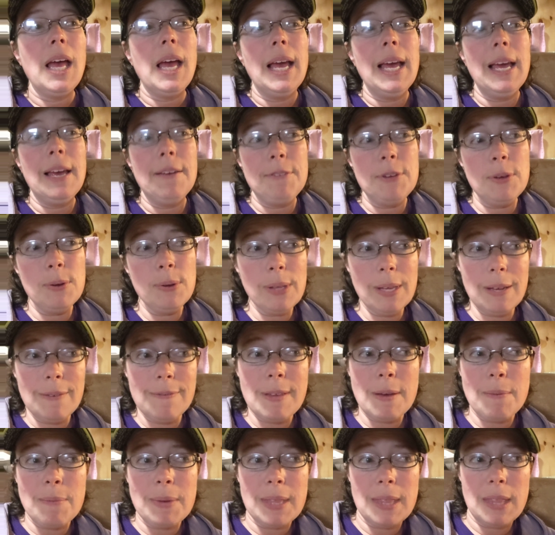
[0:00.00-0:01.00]
If you leave
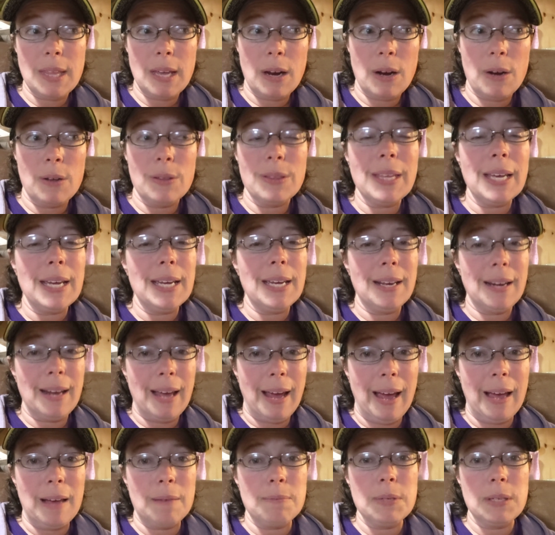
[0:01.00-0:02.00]
them in there, they can
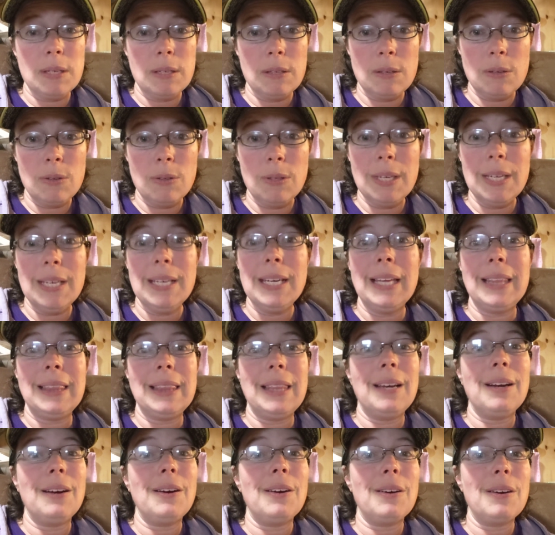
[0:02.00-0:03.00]
absolutely get
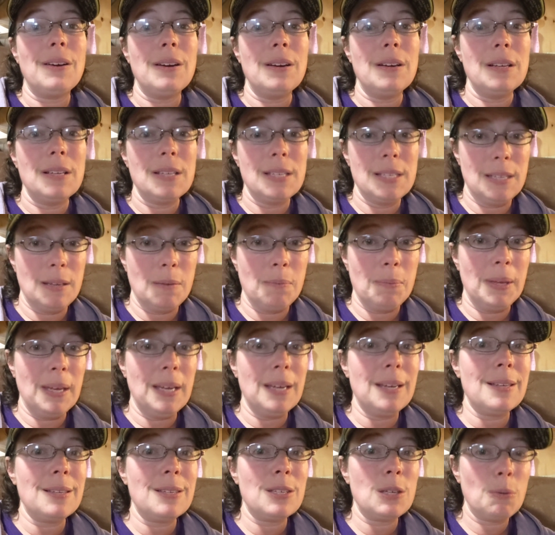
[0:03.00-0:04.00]
their
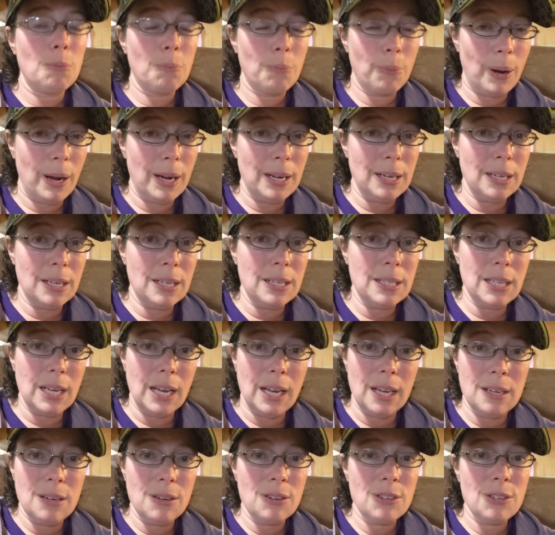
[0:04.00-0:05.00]
siblings pregnant,
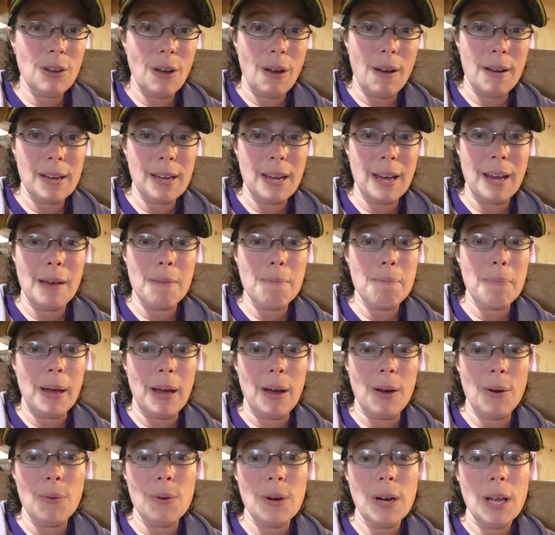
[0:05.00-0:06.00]
and you're talking
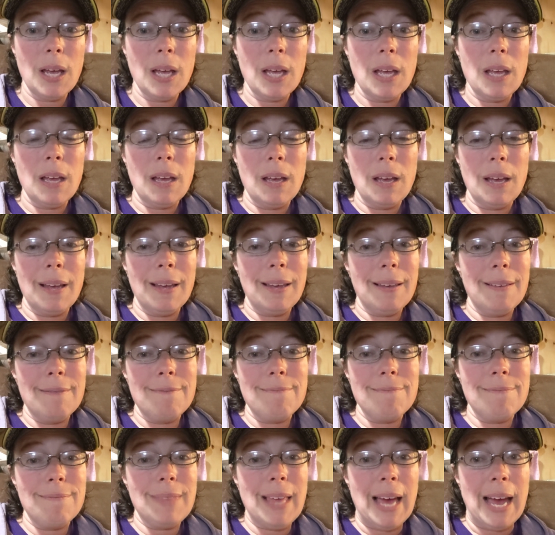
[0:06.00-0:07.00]
about
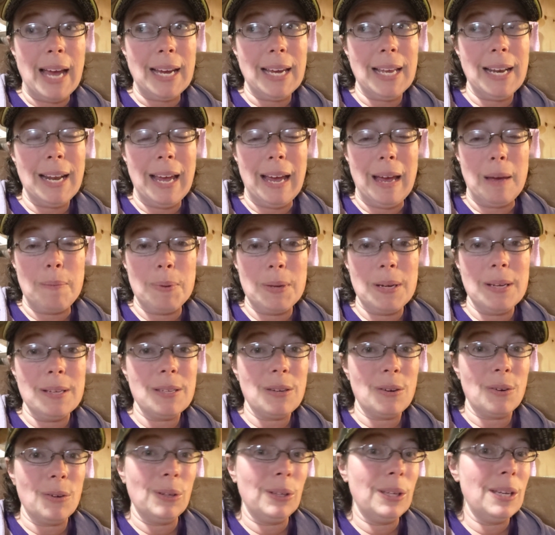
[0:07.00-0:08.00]
that can happen
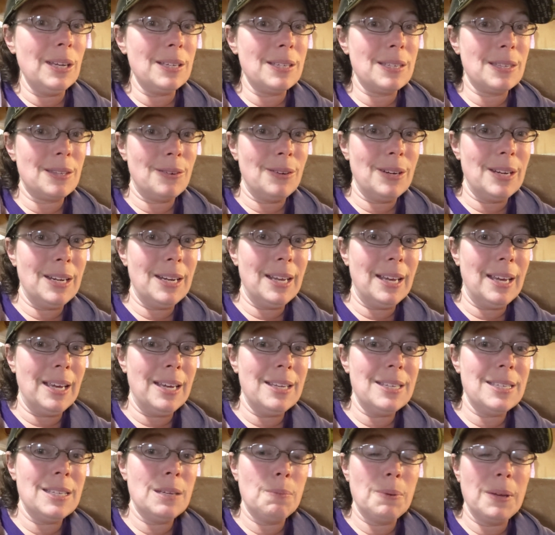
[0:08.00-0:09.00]
as early as 30
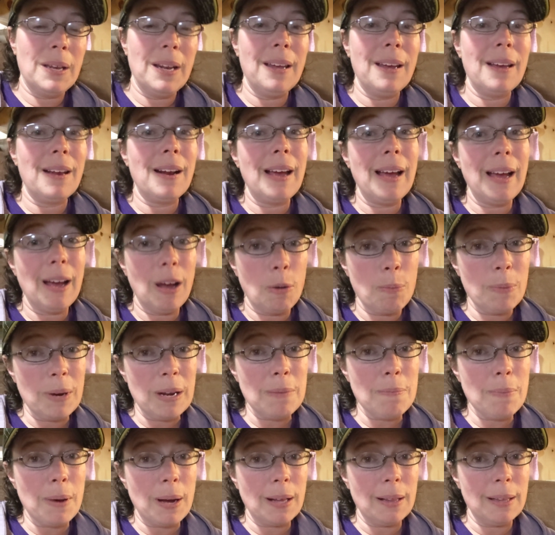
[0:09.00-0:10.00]
days, depending on how
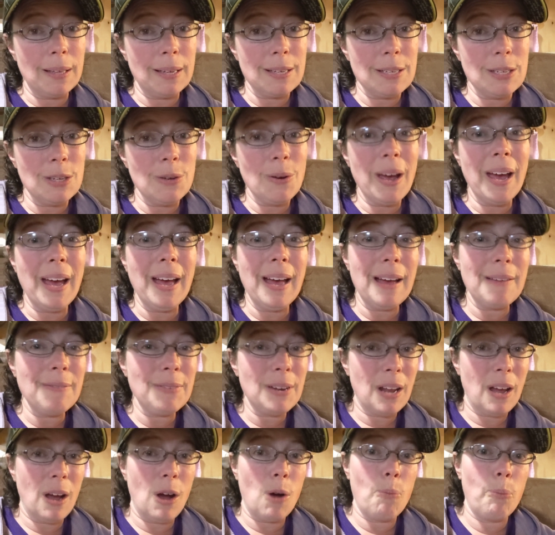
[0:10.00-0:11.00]
many bucklings you have
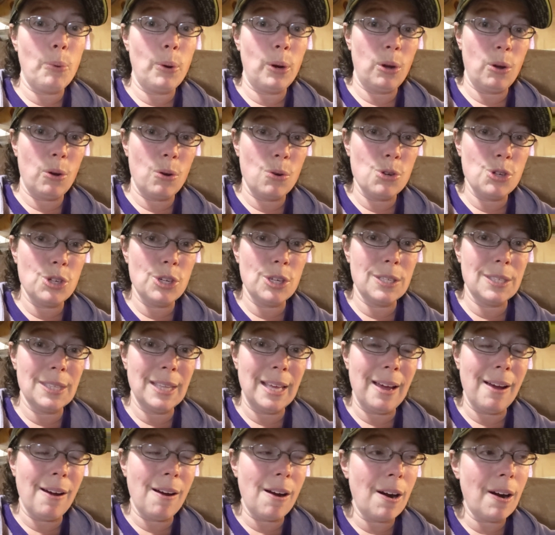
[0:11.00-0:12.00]
and how precocious
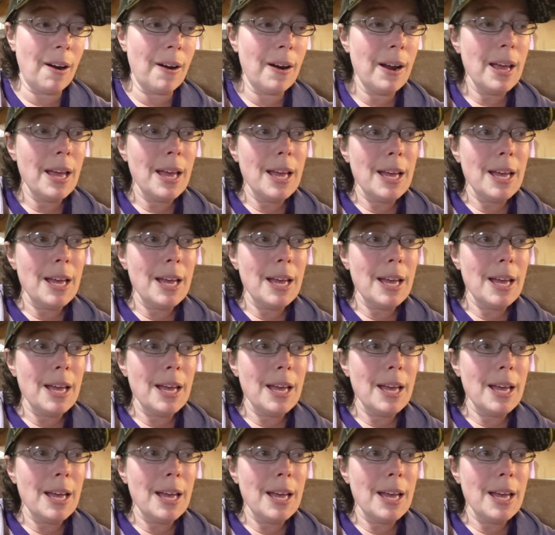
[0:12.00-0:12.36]
they are.